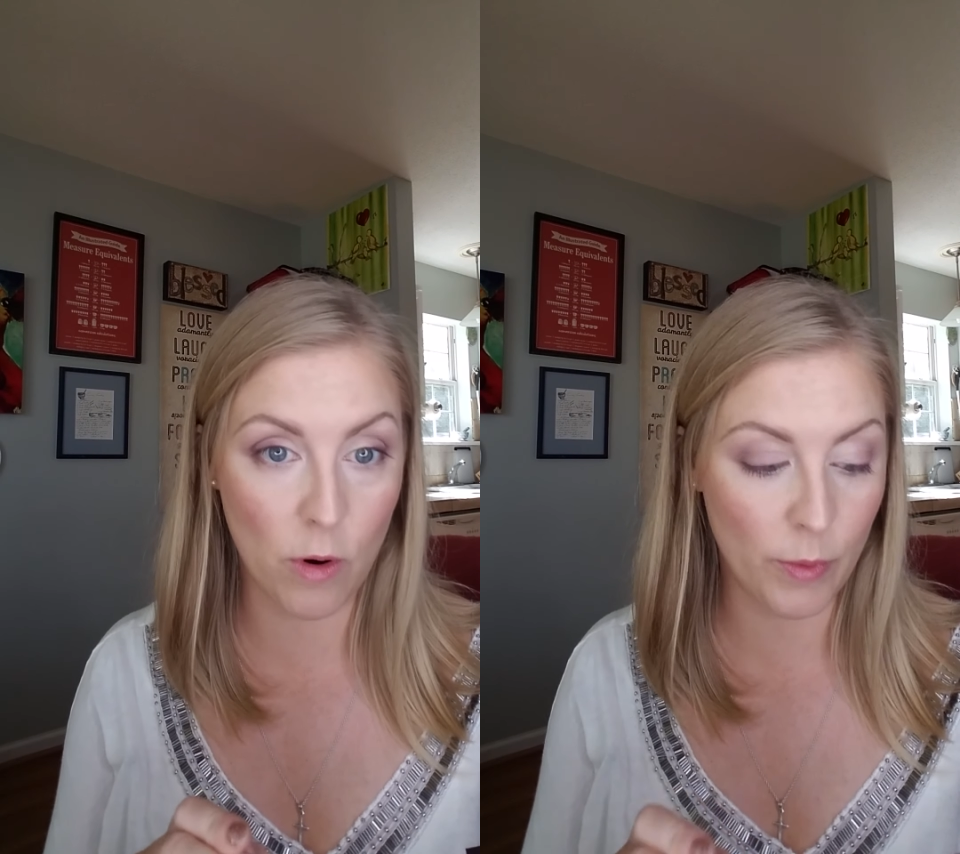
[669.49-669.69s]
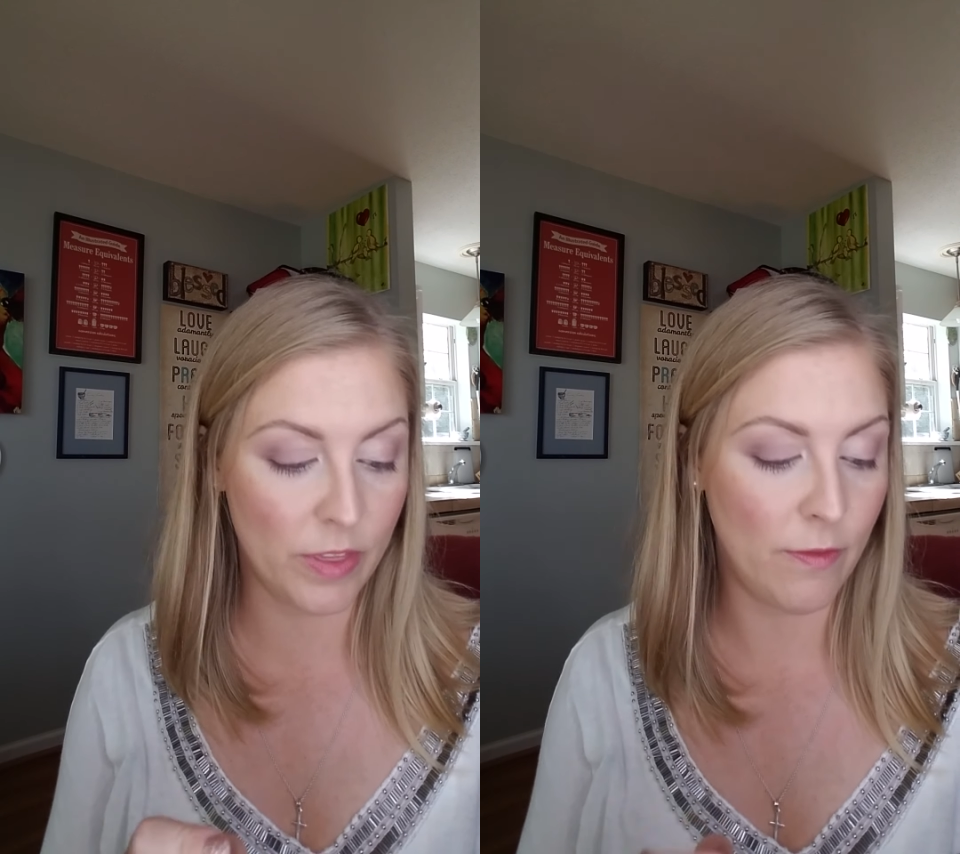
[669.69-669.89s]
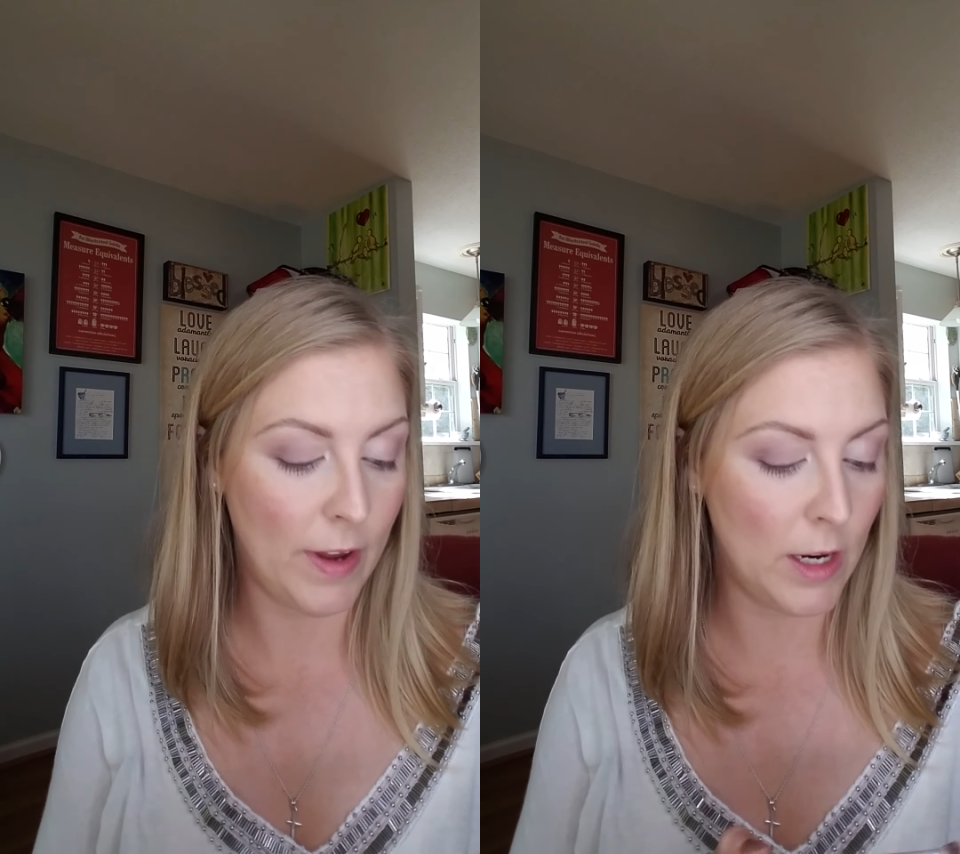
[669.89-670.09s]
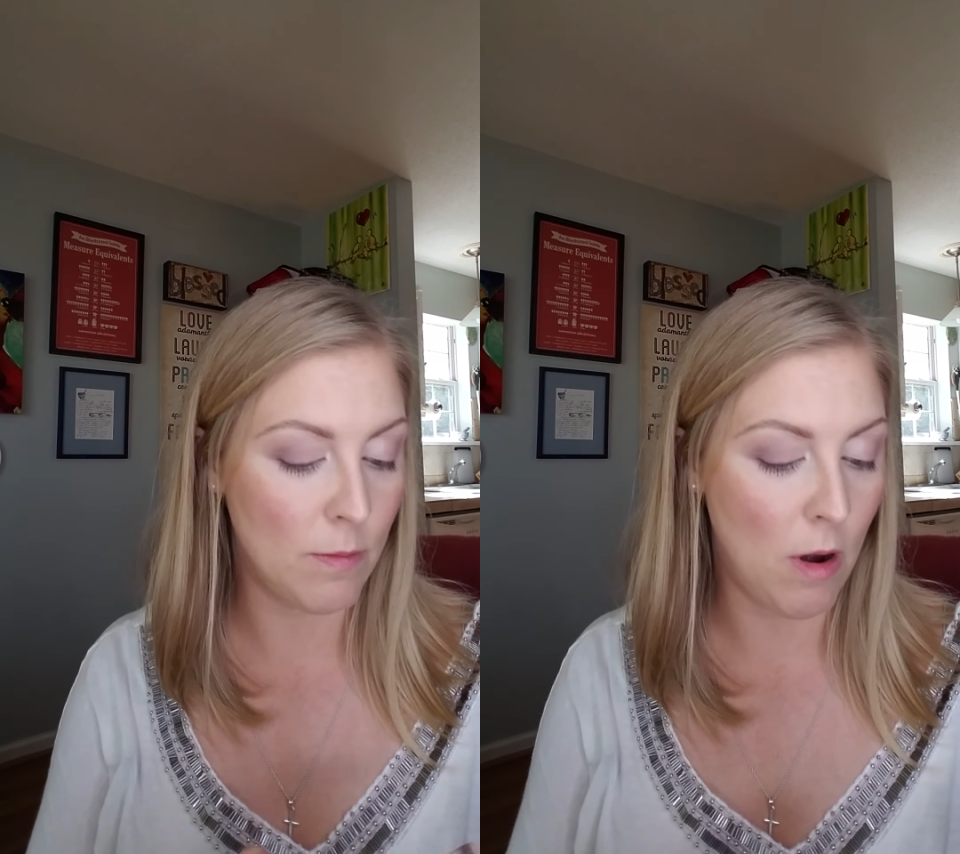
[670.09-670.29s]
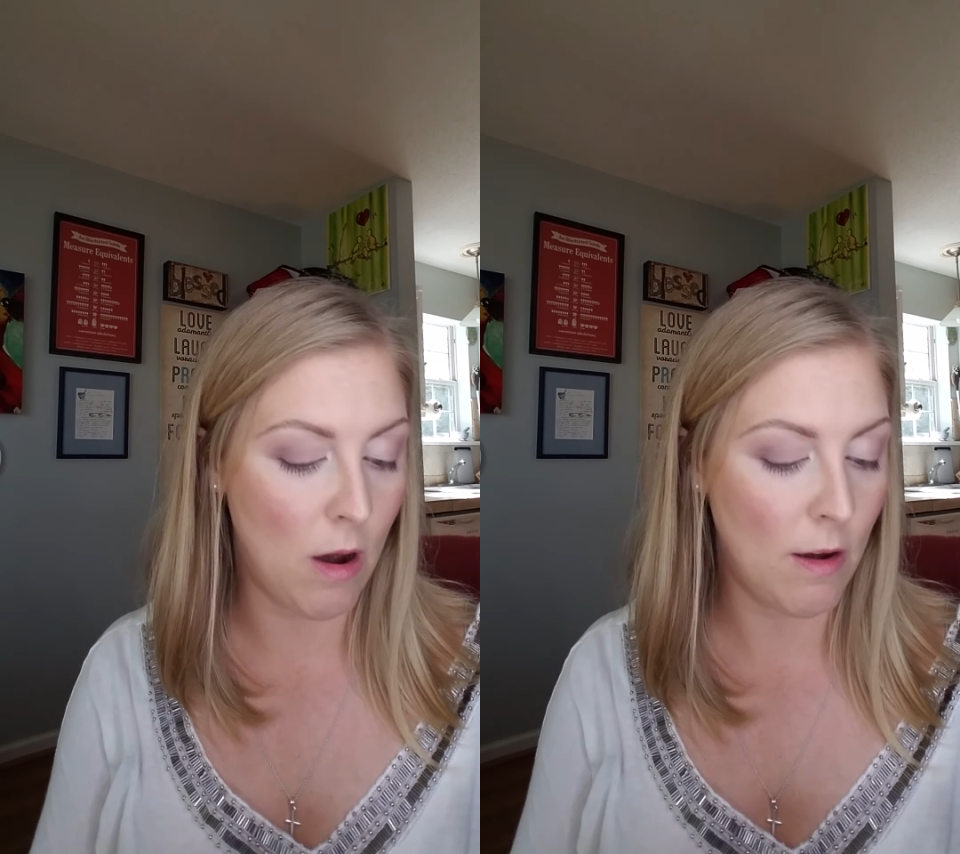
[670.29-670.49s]
with the Faded
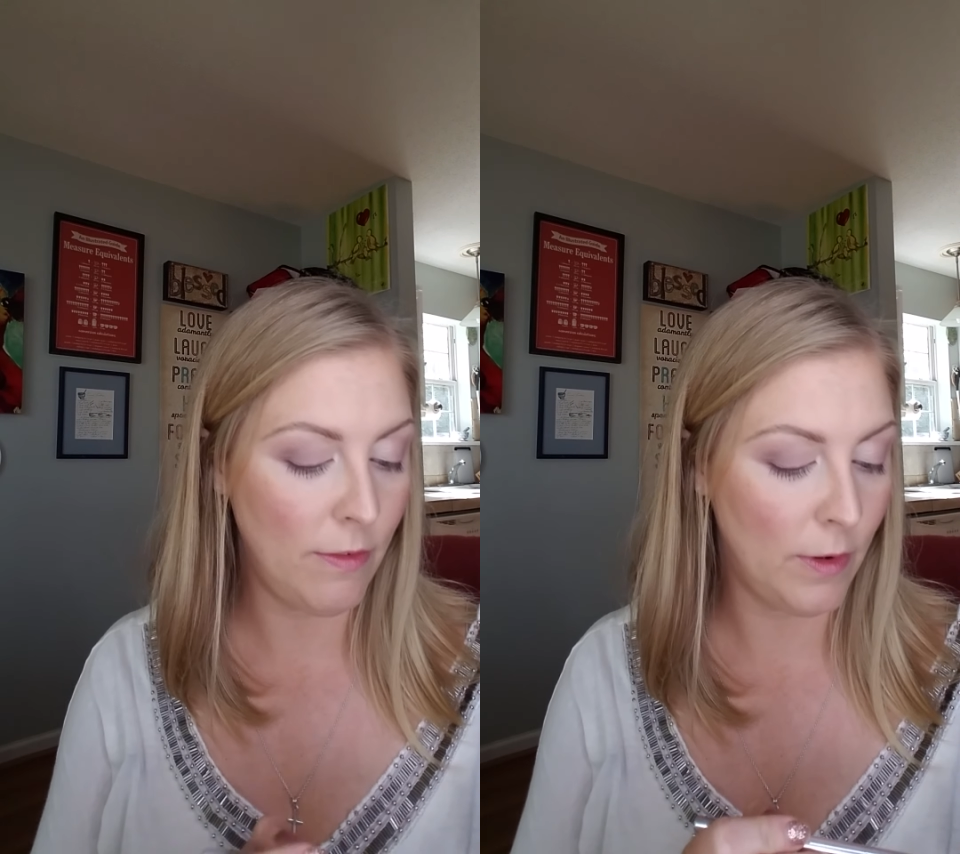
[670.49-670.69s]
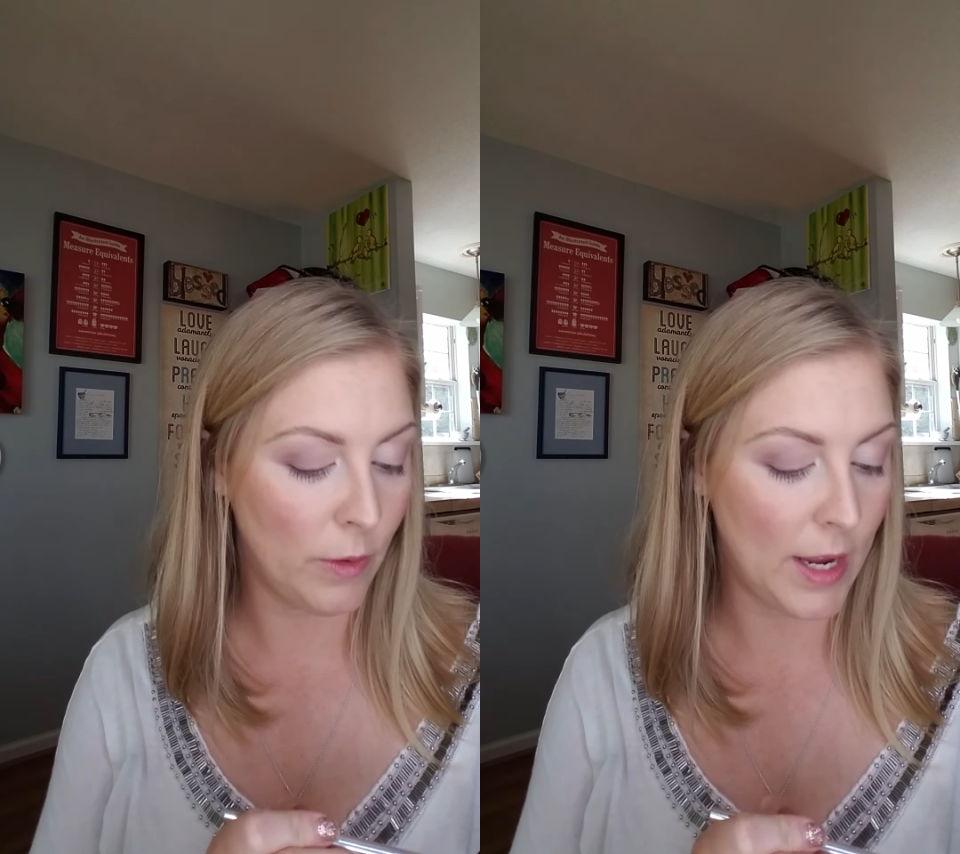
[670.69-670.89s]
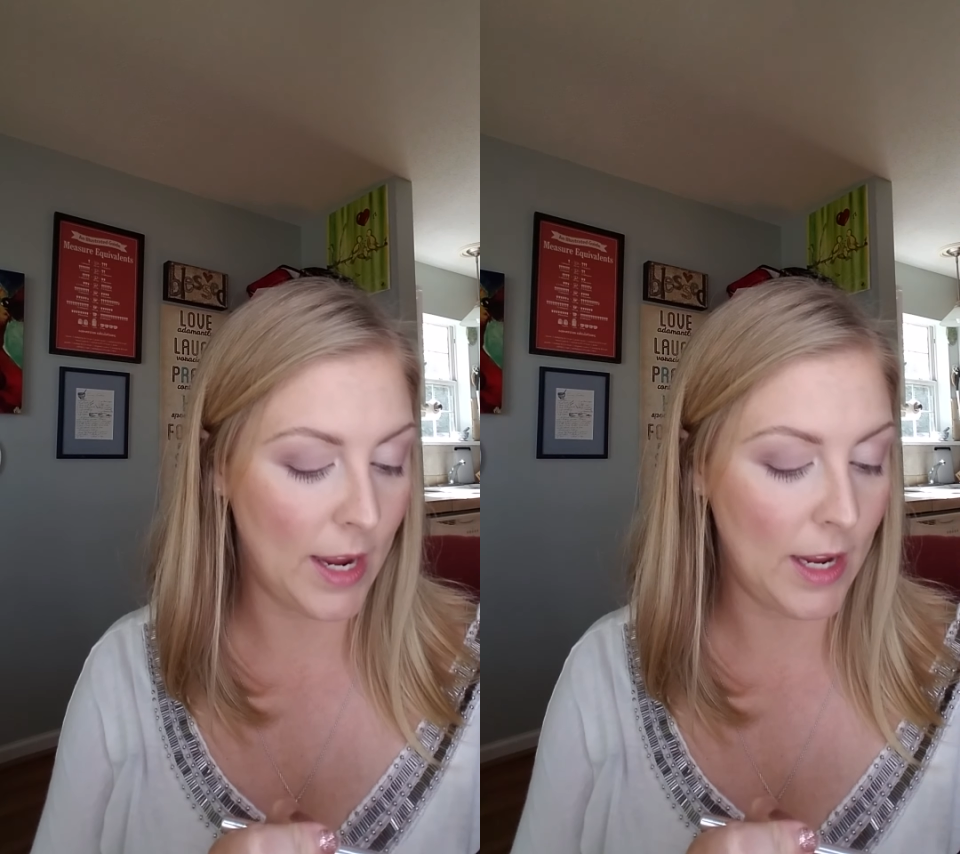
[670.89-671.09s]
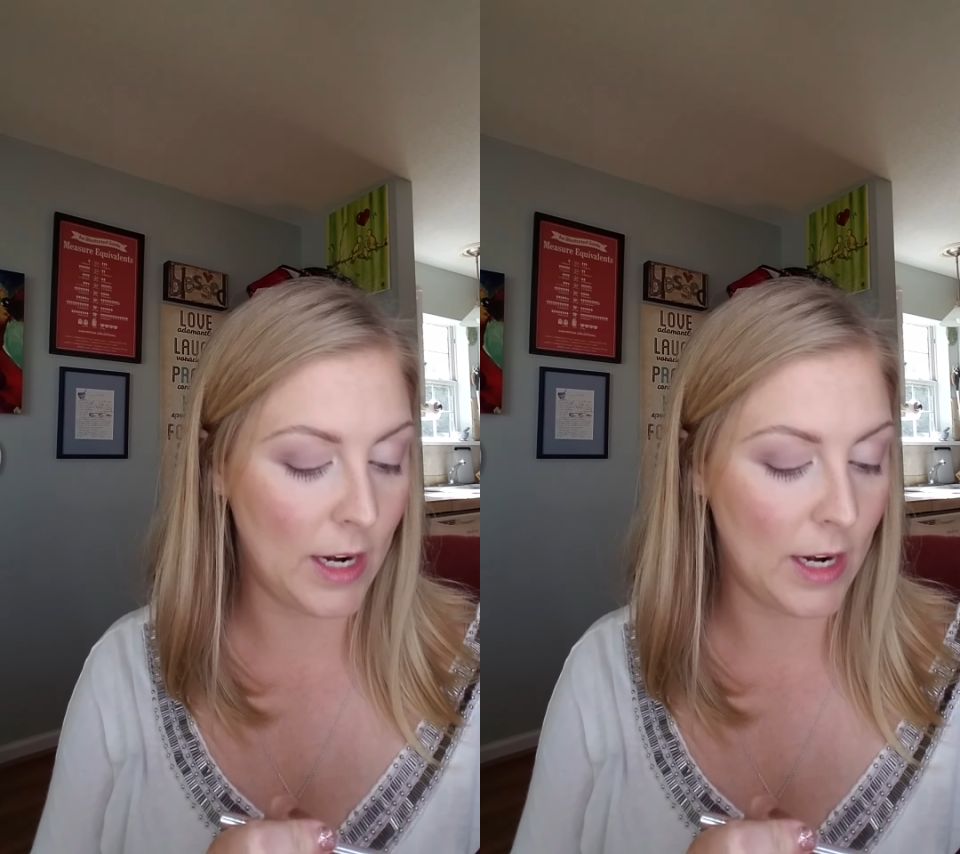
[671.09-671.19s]
Mauve, okay?